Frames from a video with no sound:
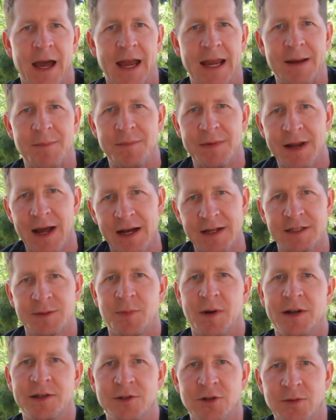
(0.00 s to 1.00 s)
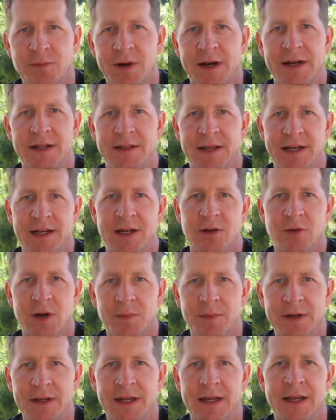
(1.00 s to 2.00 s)
I am not sponsored by Enlightened
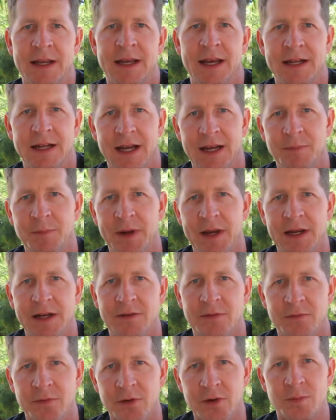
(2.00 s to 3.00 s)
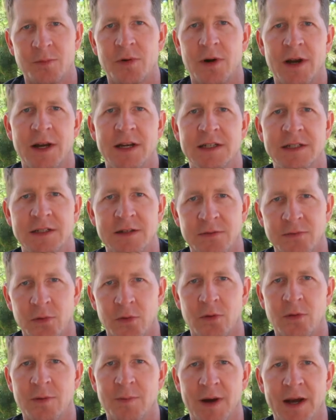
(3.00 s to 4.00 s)
Equipment, and I paid full price
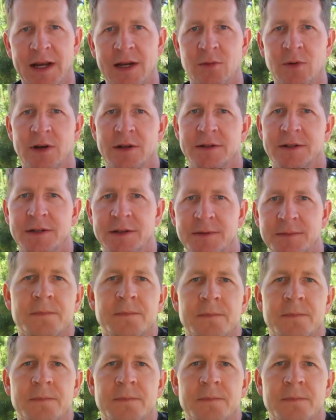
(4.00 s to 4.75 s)
for my quilt.